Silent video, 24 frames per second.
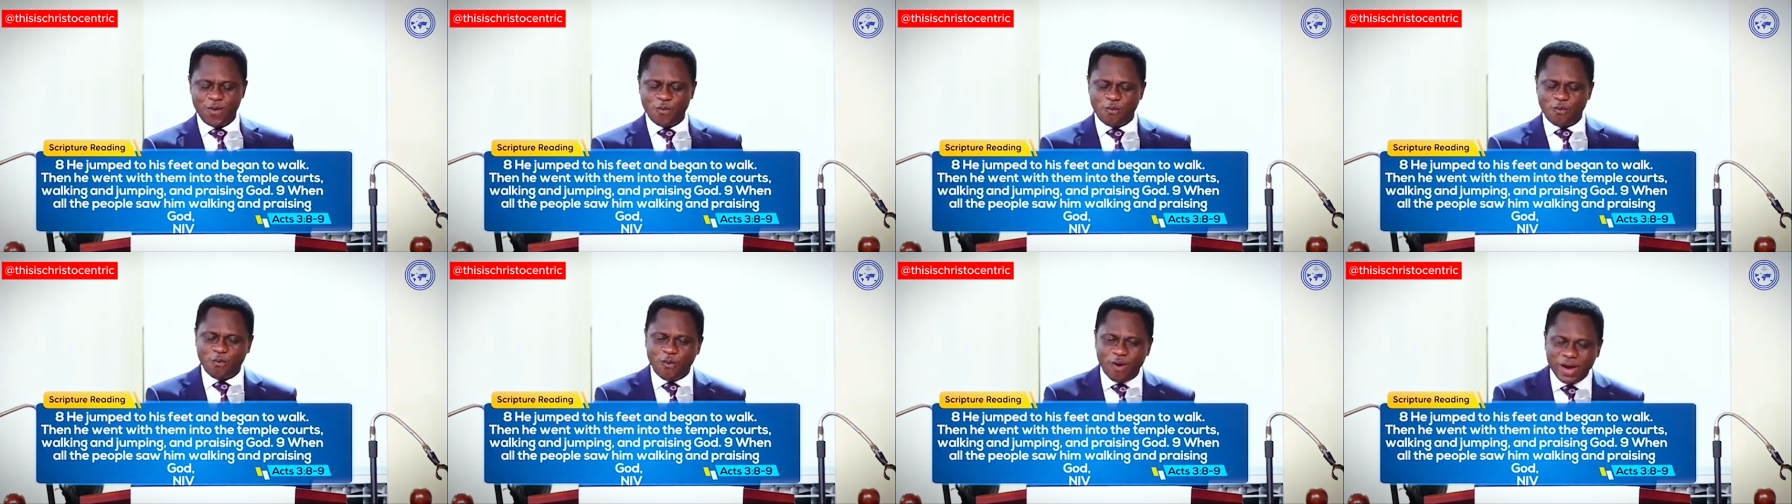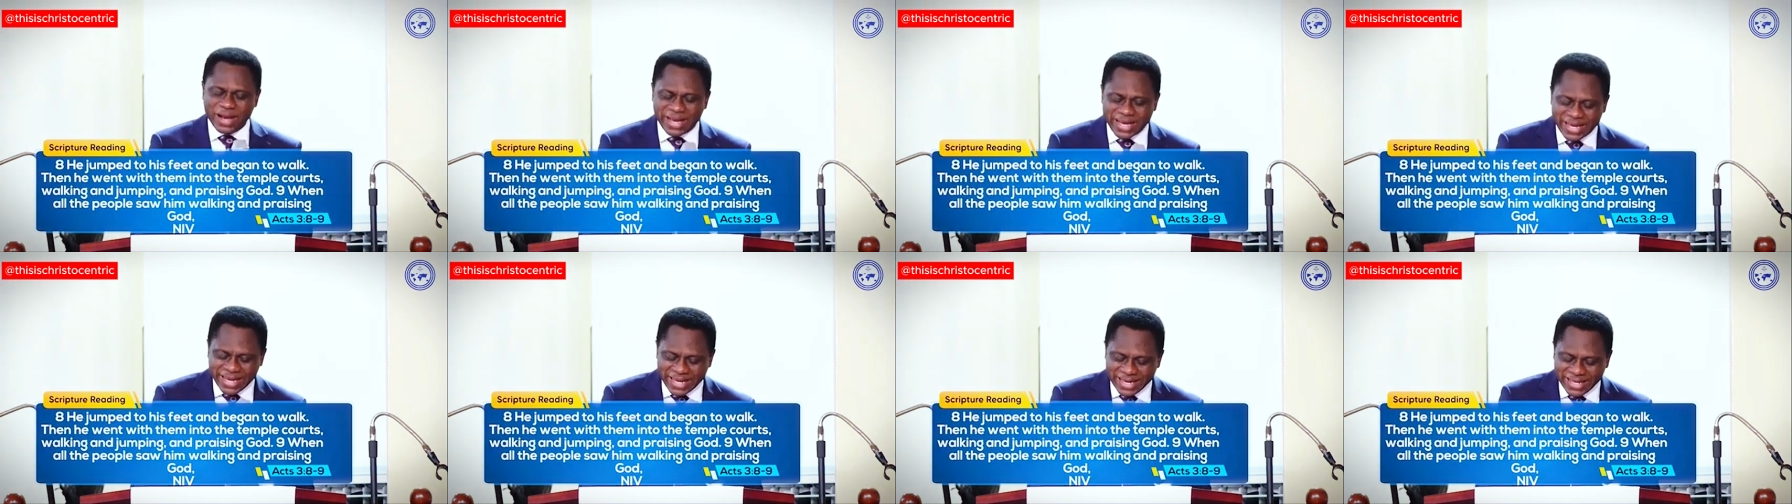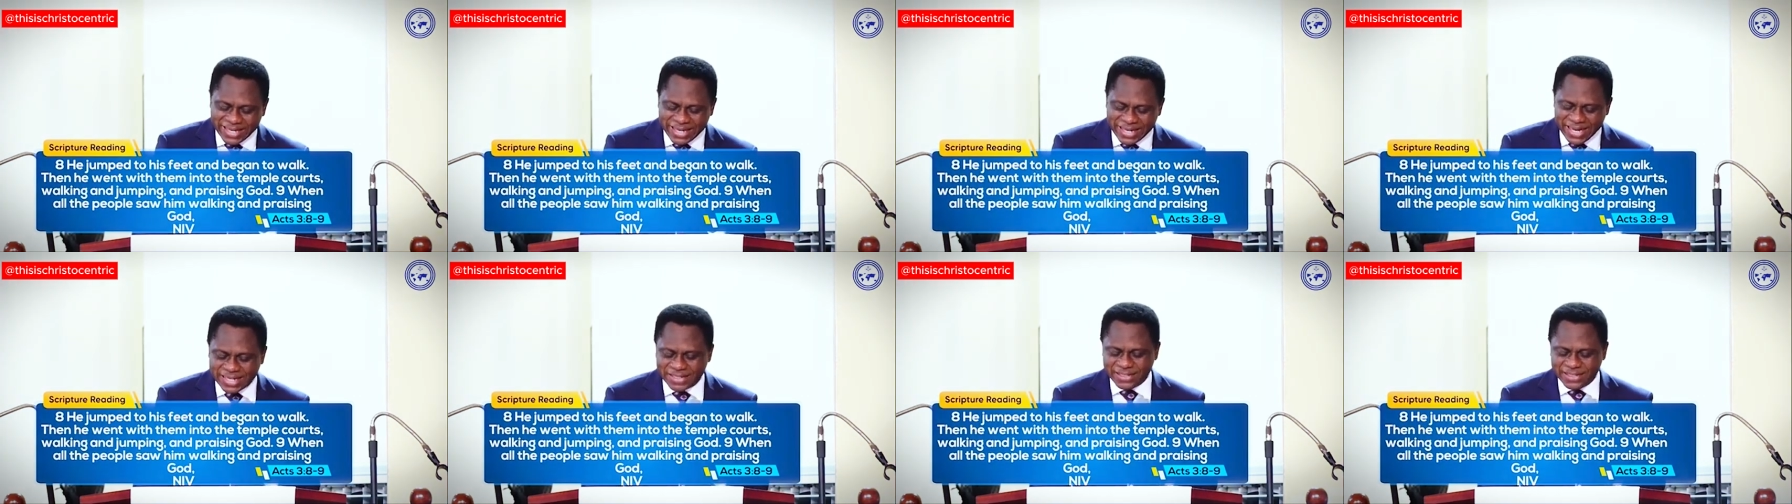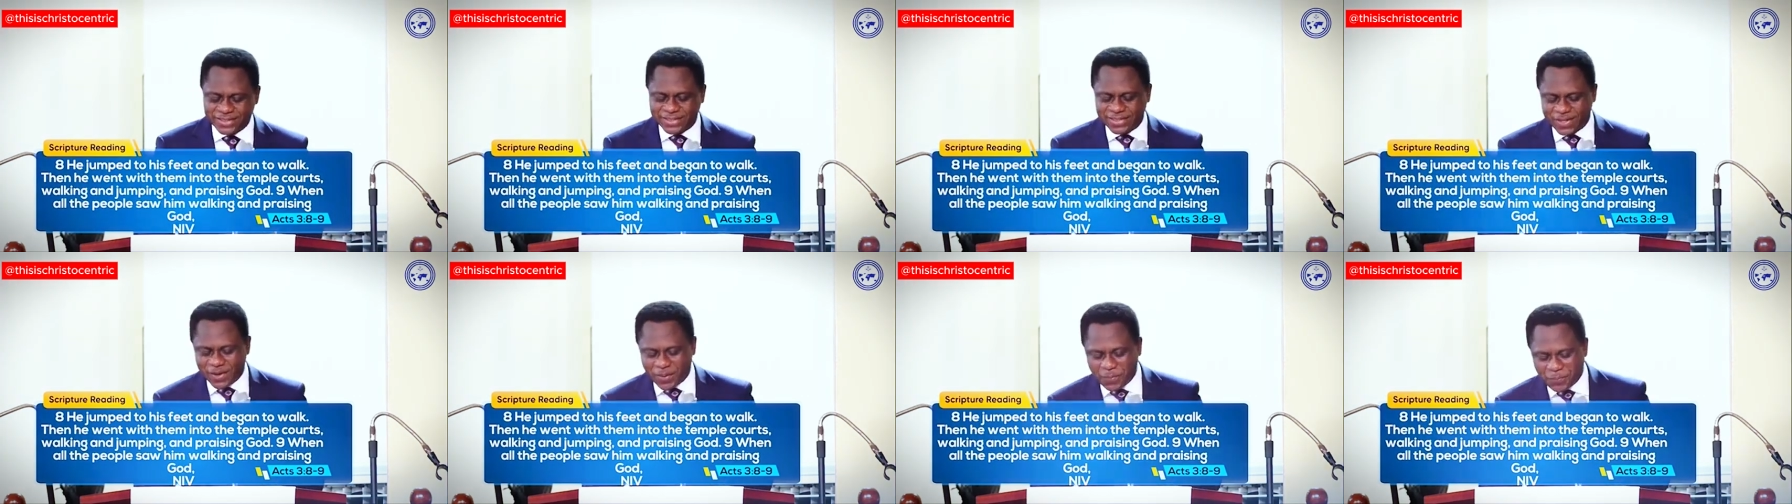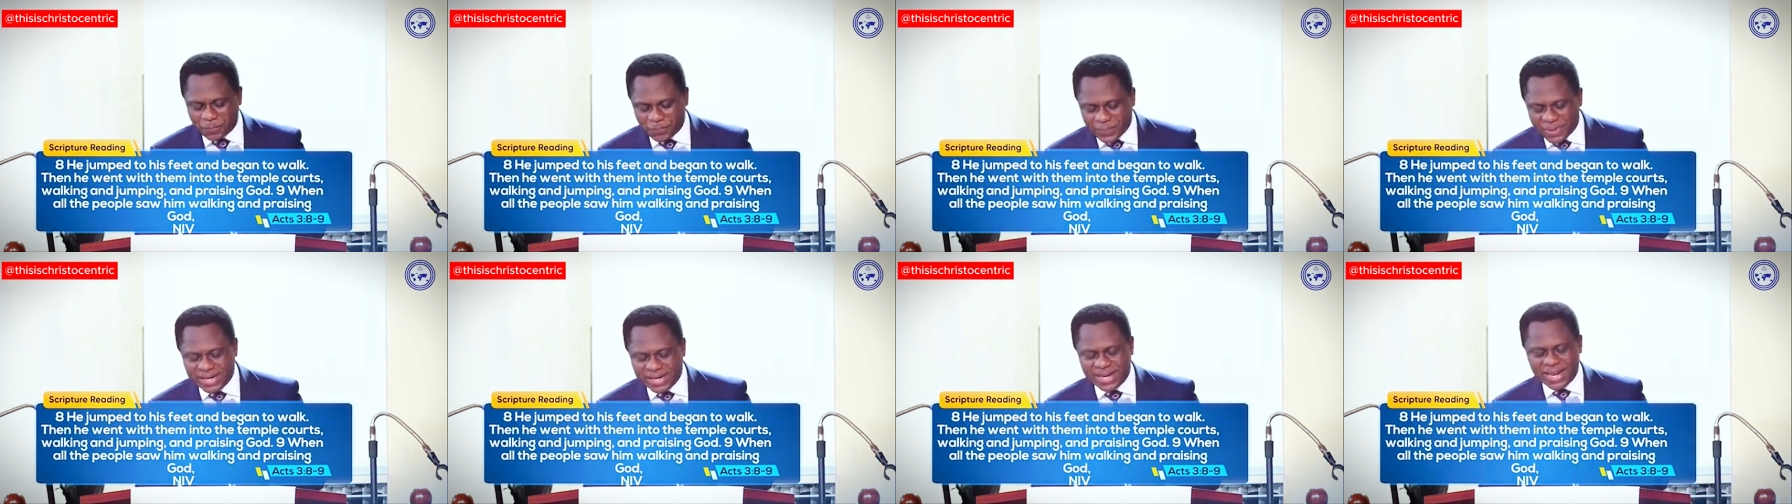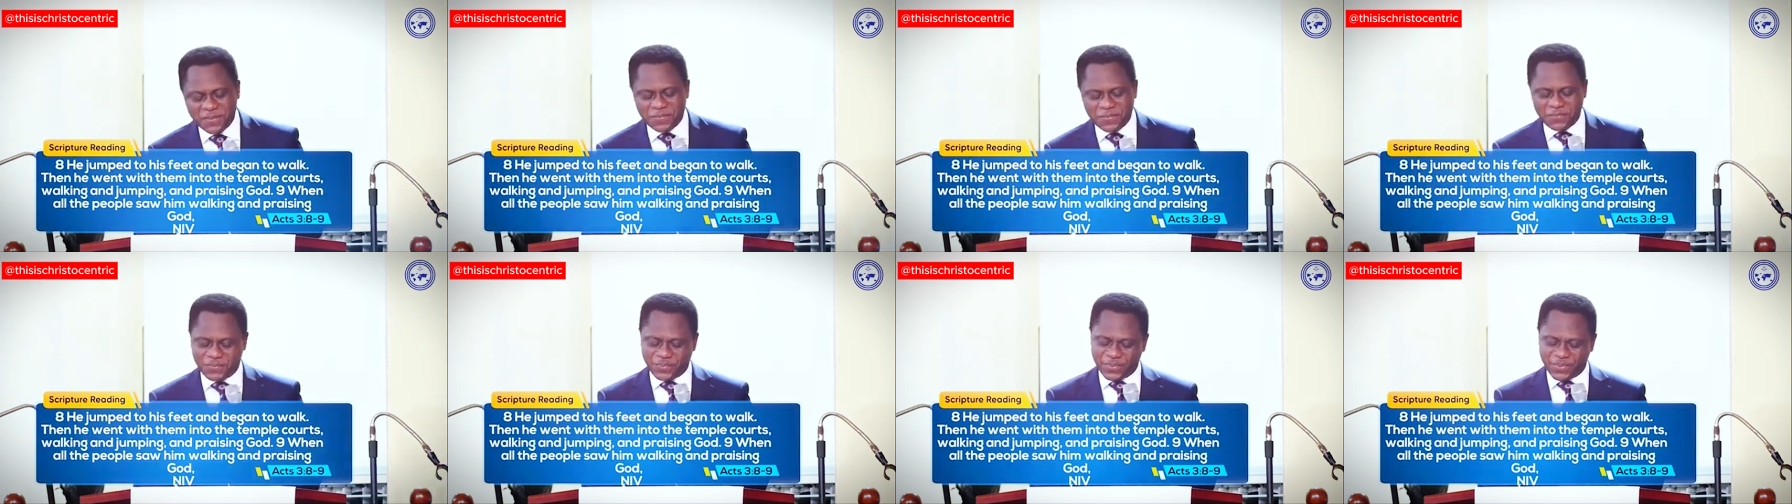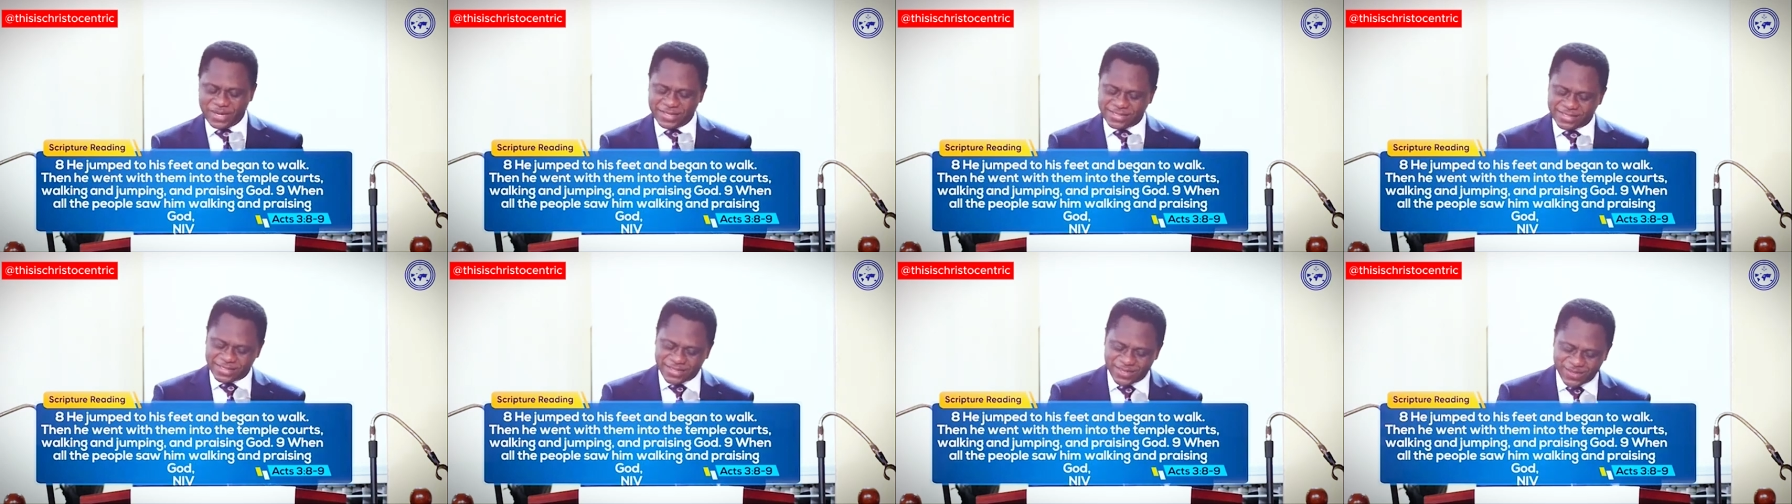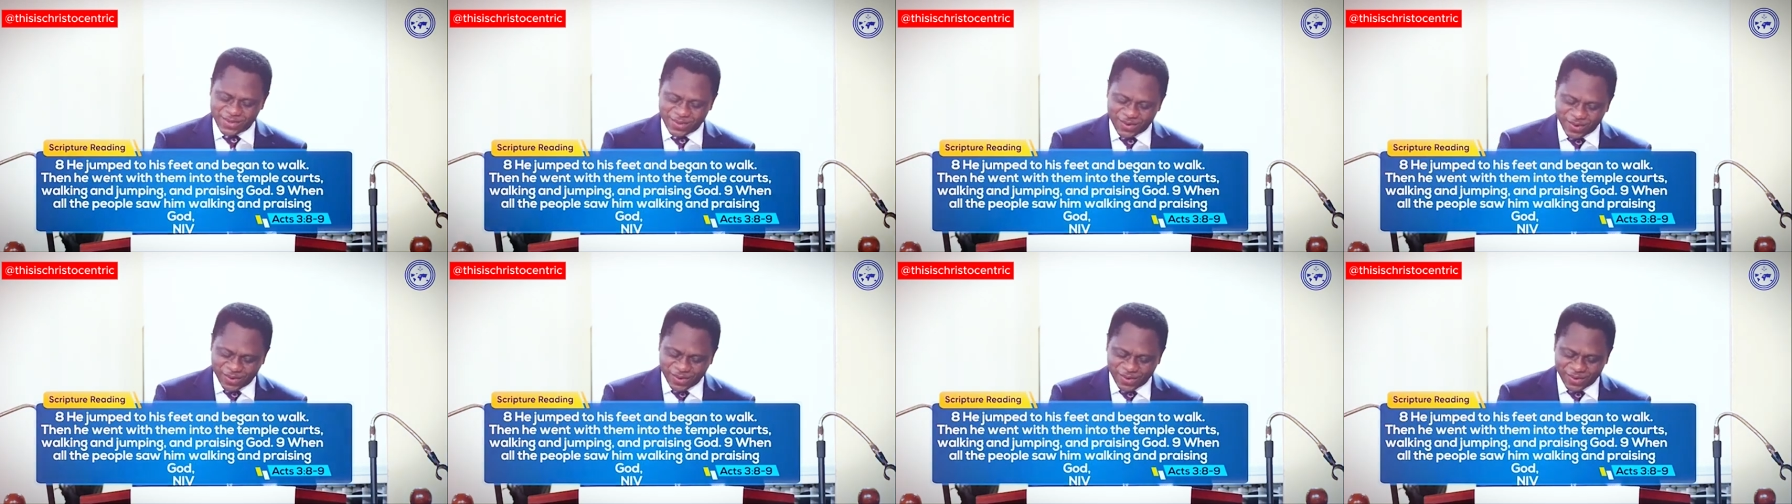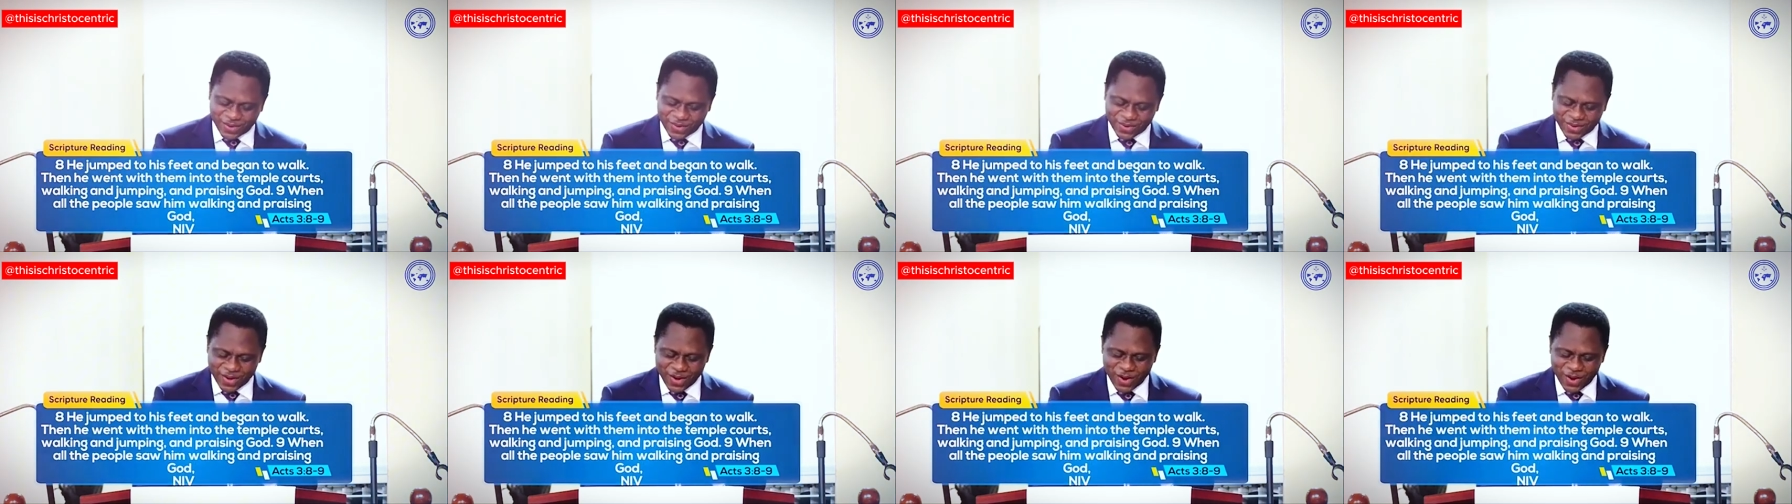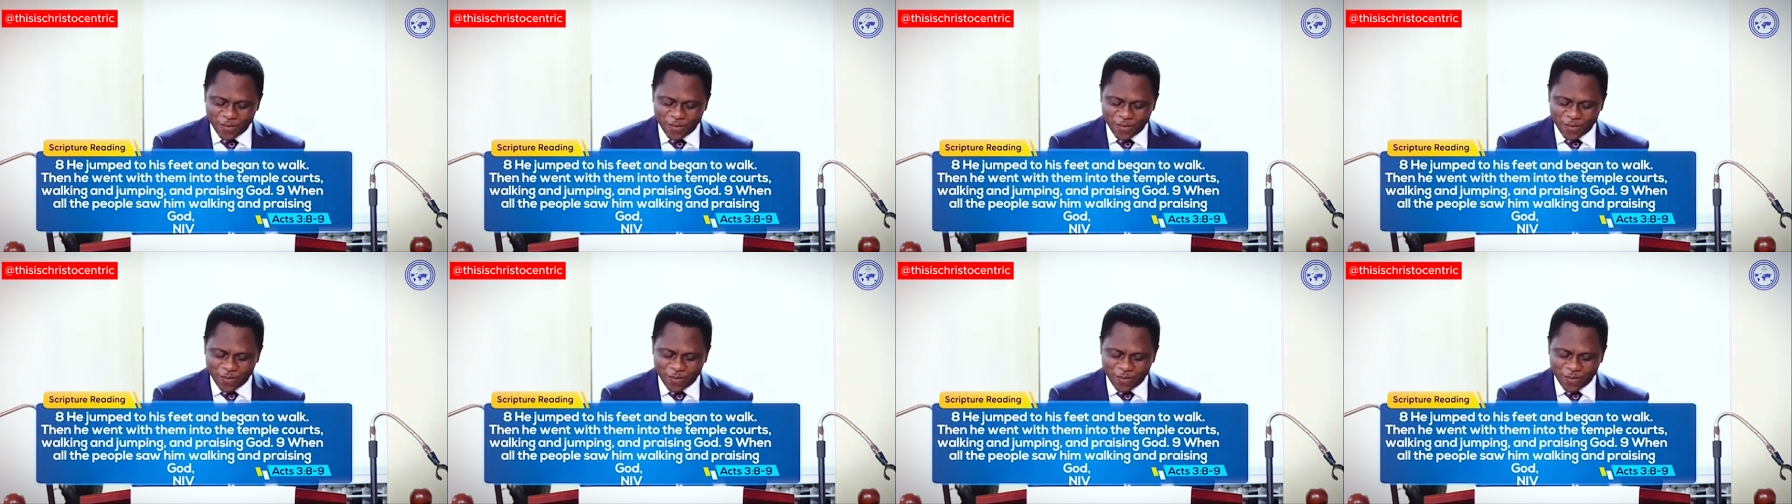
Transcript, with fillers: walking and jumping and praising God.